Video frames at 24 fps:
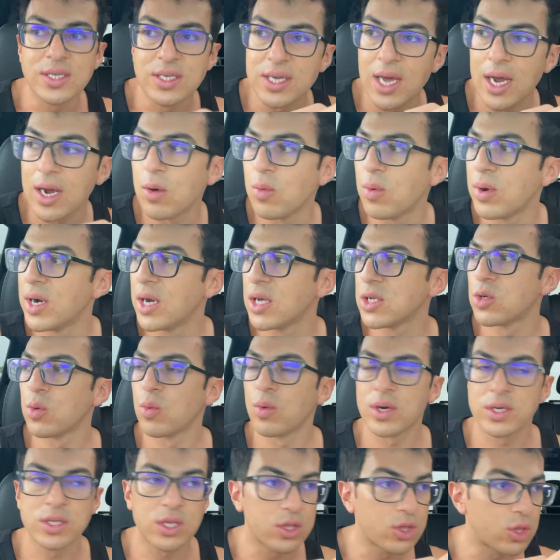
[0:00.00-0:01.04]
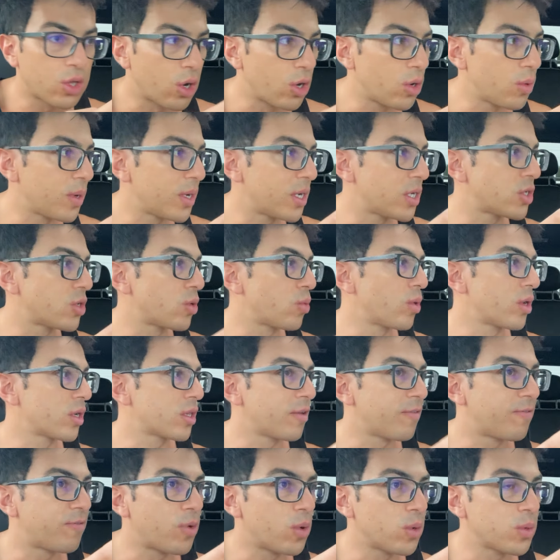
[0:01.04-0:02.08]
second one doesn't work. The third one doesn't work.
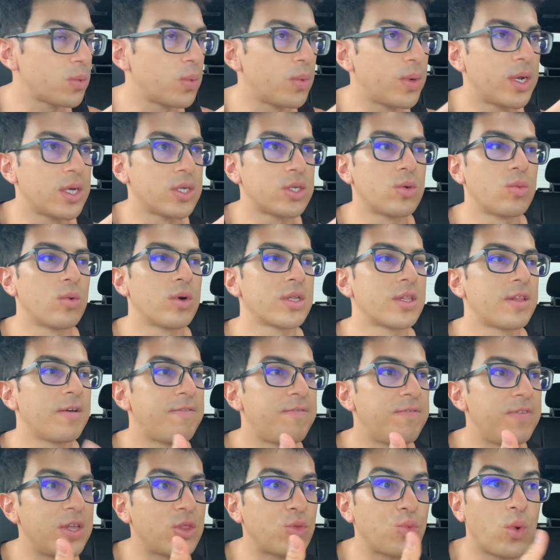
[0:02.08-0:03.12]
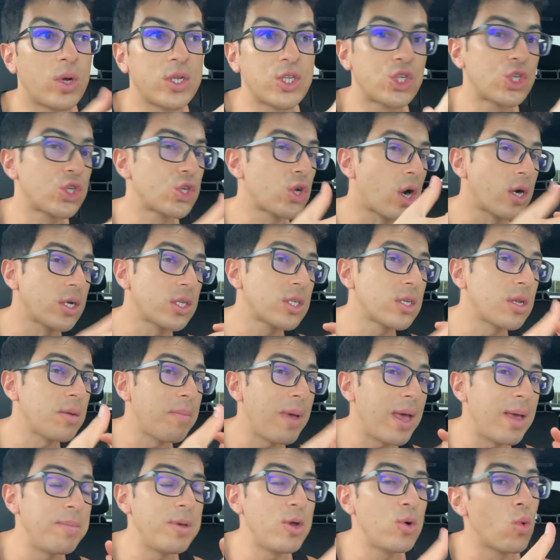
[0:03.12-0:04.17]
The fourth one doesn't work. The fifth one starts to
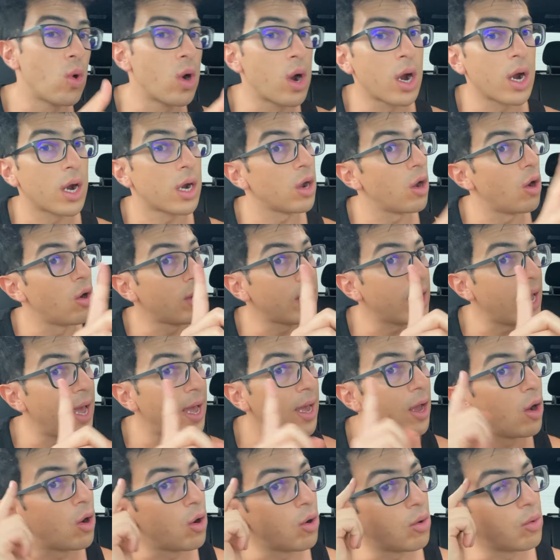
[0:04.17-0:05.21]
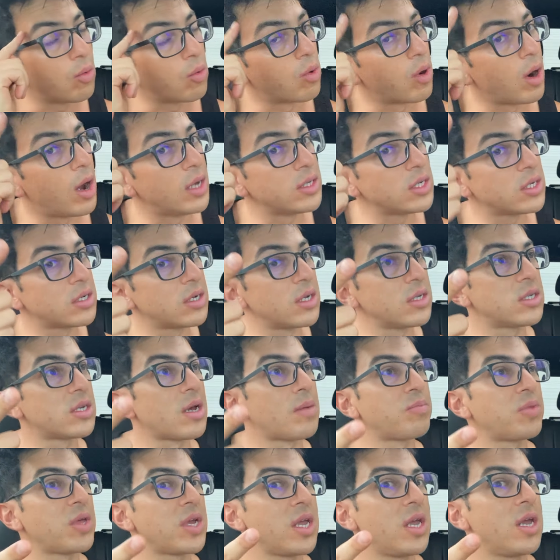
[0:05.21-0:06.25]
maybe work. Okay, oh, we're on to
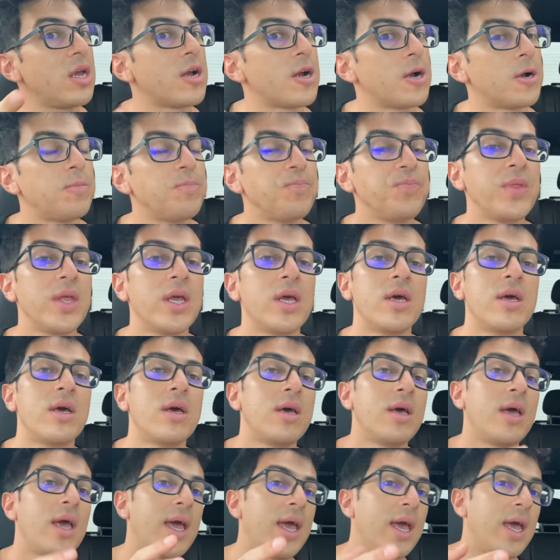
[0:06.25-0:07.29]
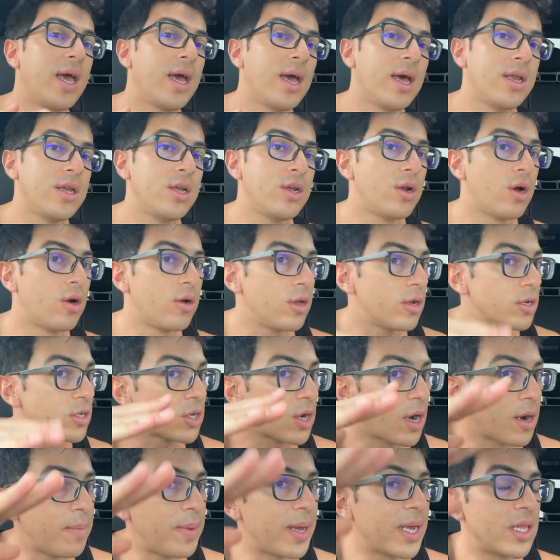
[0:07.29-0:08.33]
something here. And you know, you're
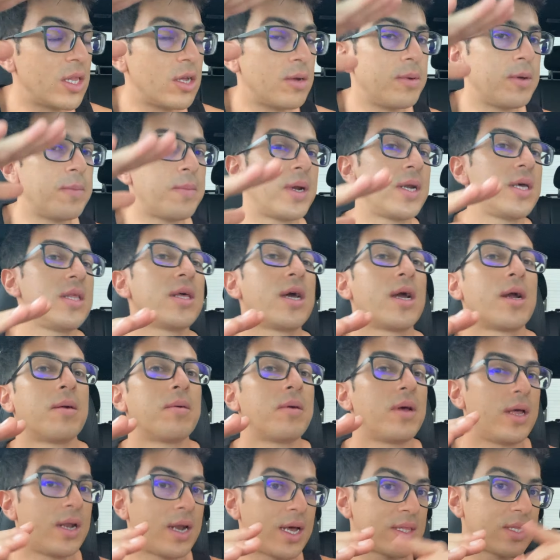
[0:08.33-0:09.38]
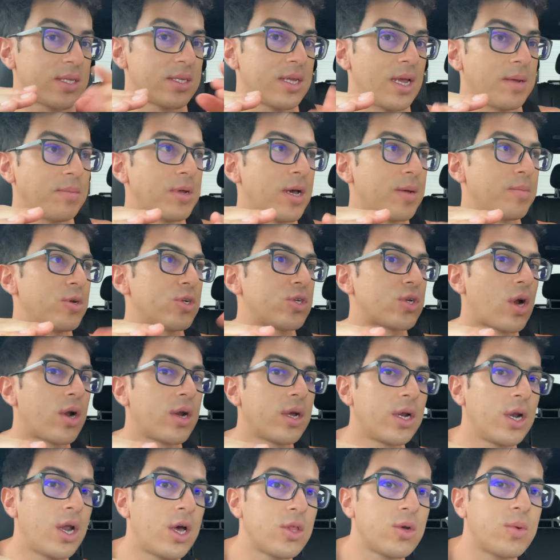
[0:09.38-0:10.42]
starting to make a little bit of money there. And at the same time, you're
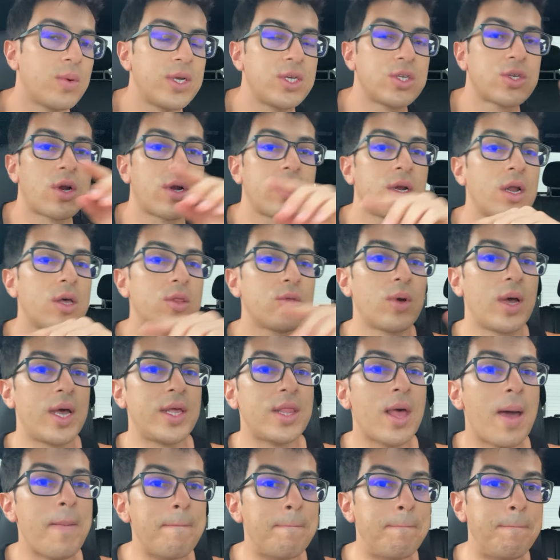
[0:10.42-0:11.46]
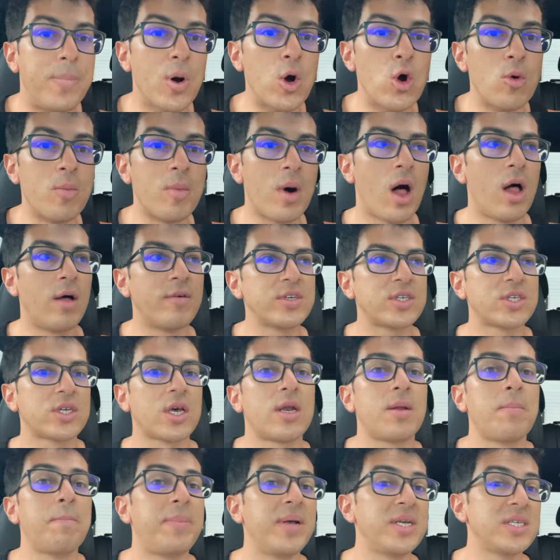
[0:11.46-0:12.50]
starting another one, you're starting another one. And then boom, all of a
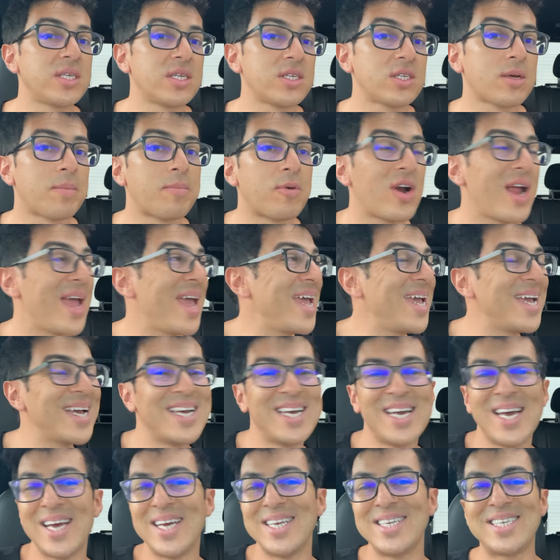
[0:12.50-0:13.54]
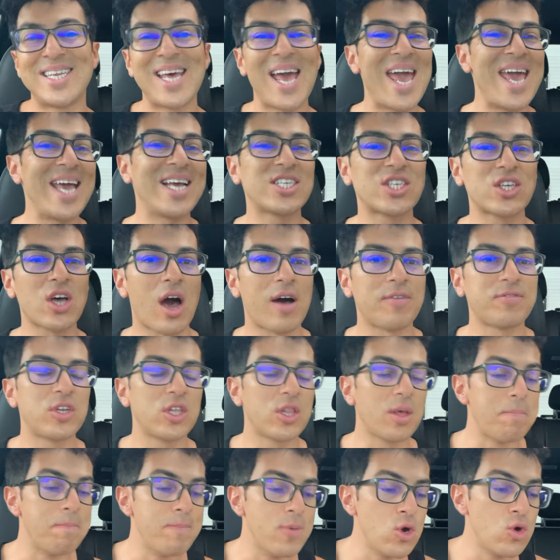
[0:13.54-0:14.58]
sudden business number eight takes off to
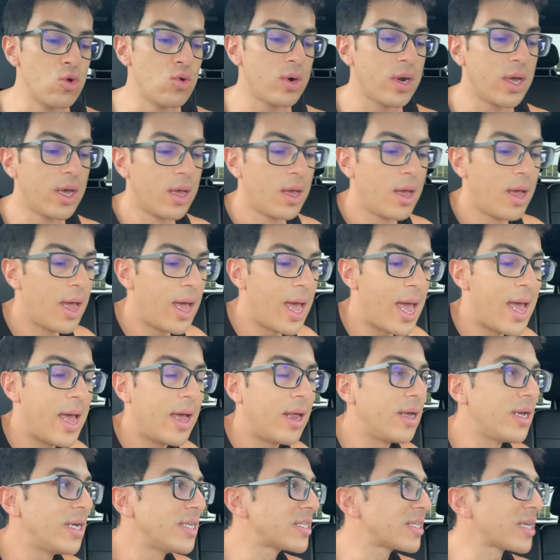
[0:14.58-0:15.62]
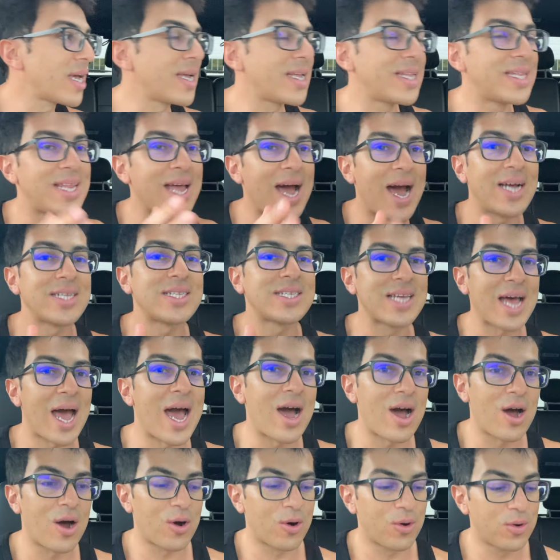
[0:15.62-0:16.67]
the moon. It's like that's
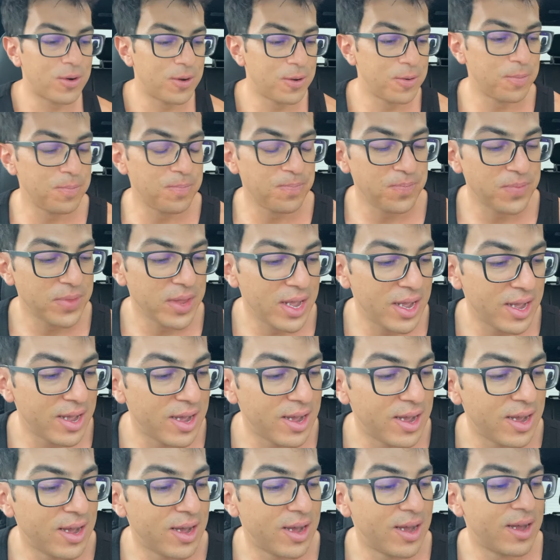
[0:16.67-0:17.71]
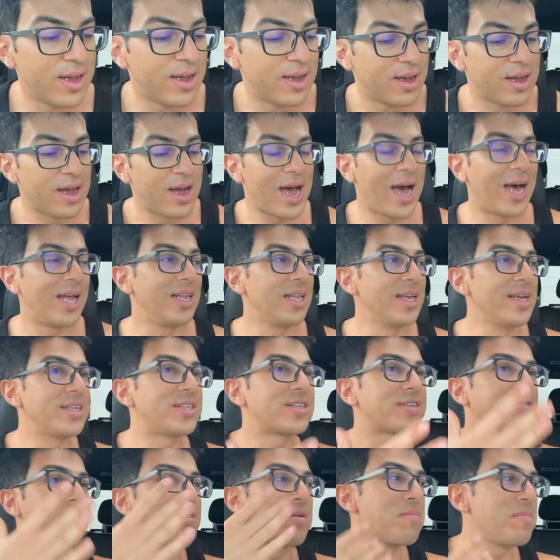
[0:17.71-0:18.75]
how, at
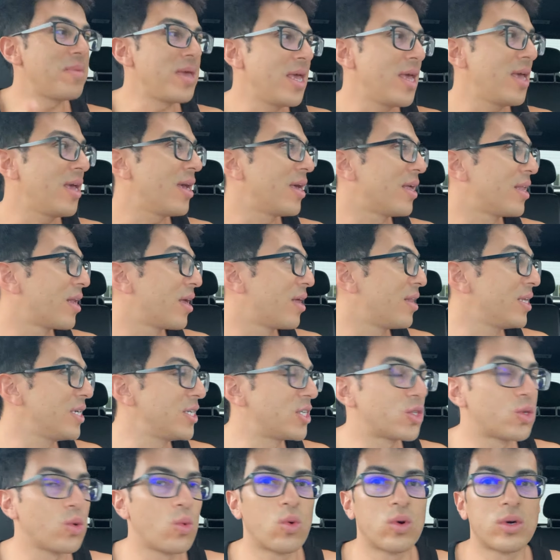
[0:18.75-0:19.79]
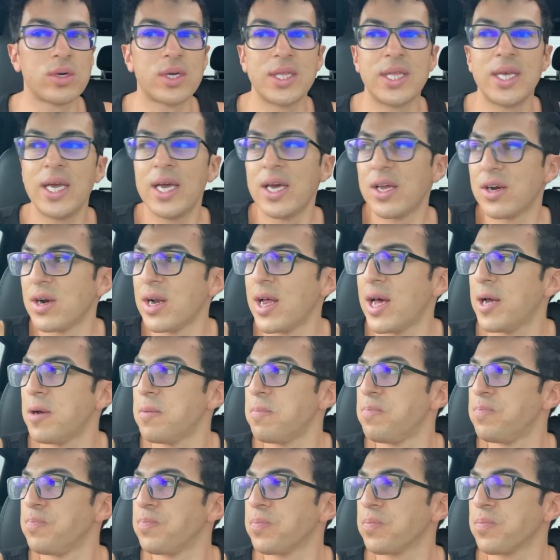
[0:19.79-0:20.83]
least for me and at least the world of the internet,
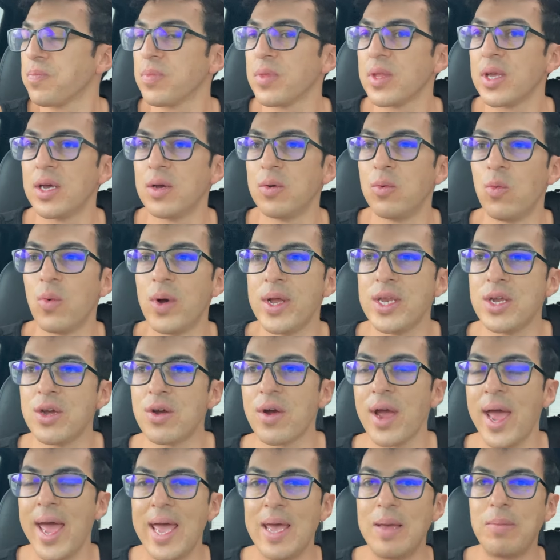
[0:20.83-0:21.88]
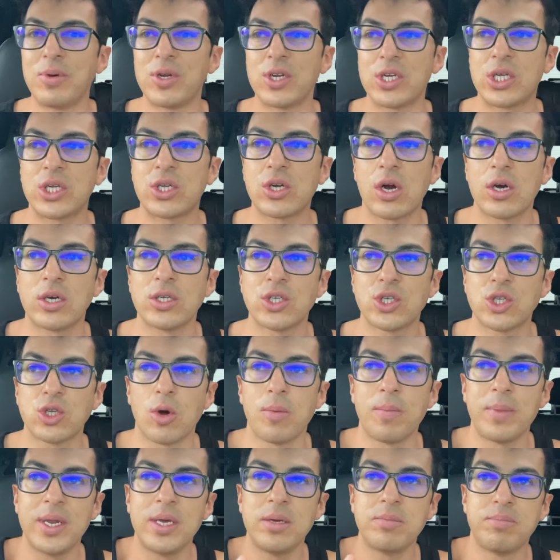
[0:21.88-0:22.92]
when you're able to start so
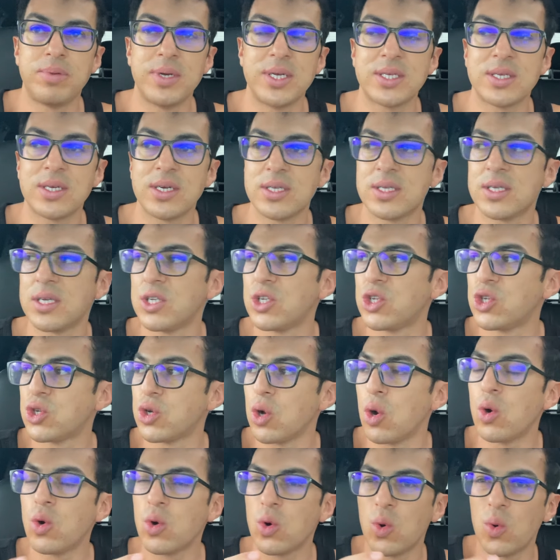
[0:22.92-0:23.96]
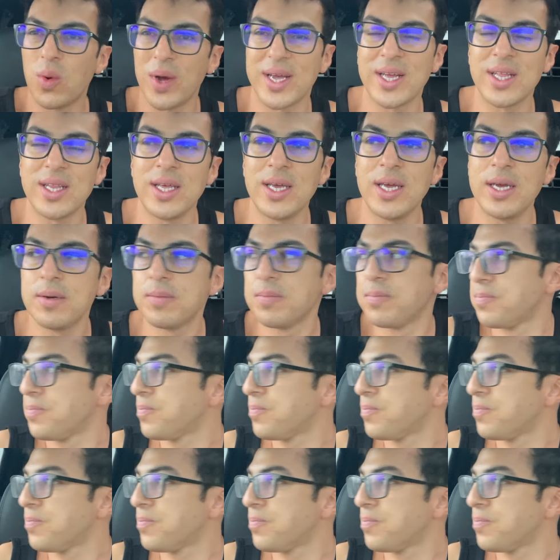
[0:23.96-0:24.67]
many businesses so quickly,